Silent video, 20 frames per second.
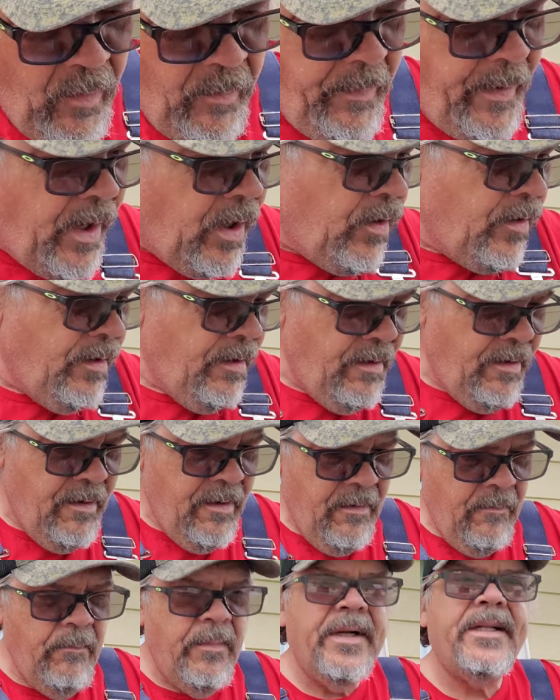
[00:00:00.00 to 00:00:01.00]
about.
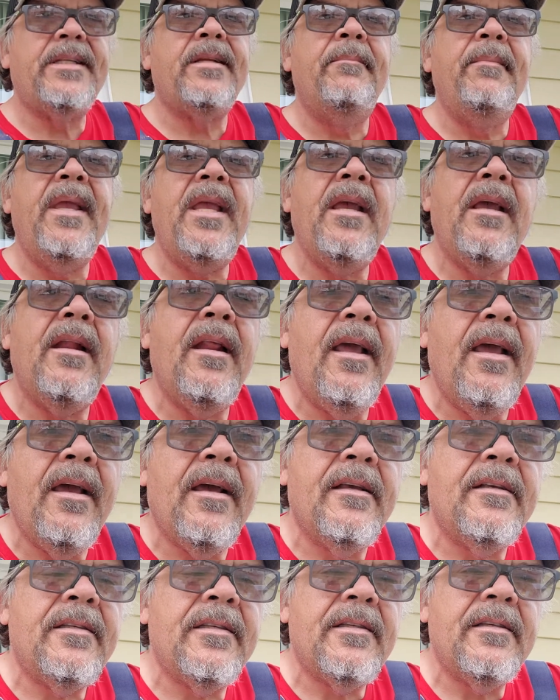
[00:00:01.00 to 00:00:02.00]
But to me it
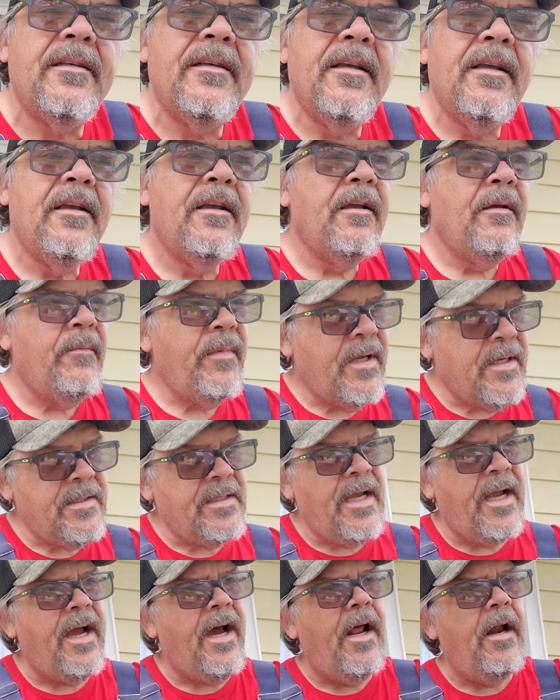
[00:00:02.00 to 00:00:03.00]
is. Because
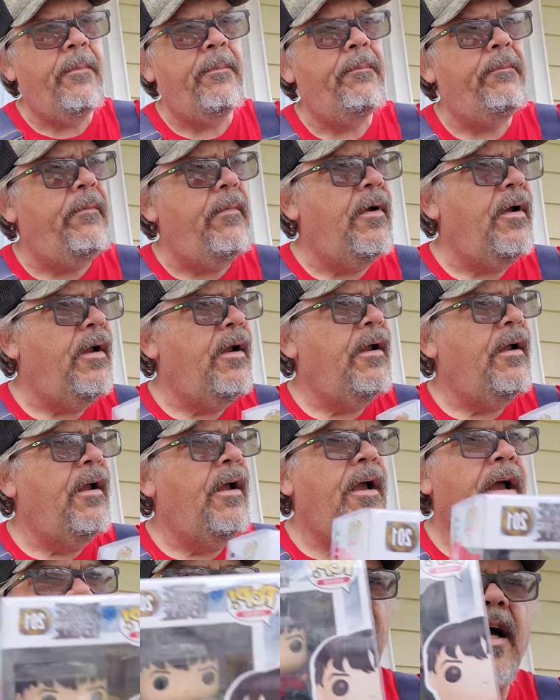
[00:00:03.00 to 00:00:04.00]
I got a
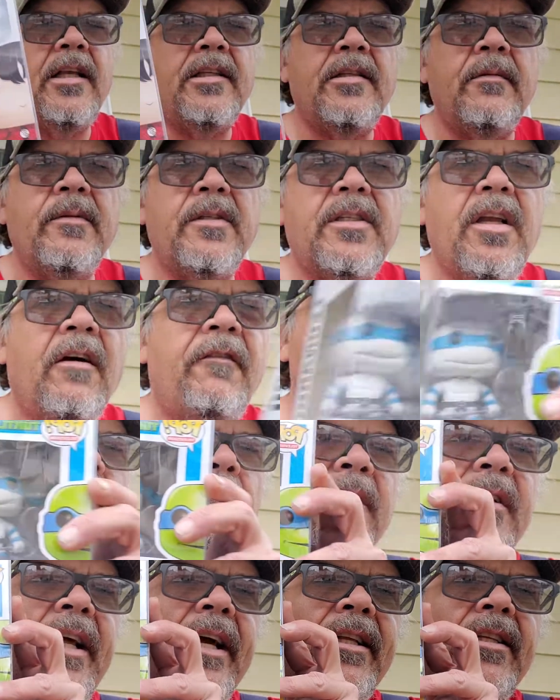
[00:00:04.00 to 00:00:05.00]
I got some stuff
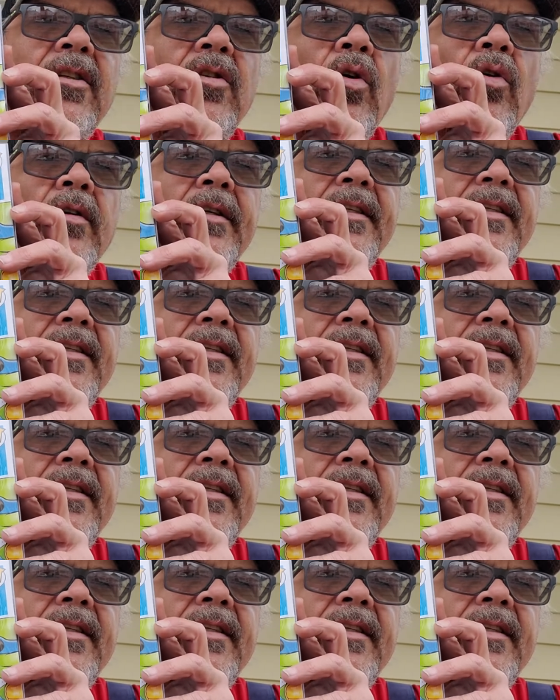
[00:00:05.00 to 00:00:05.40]
from Dead Zone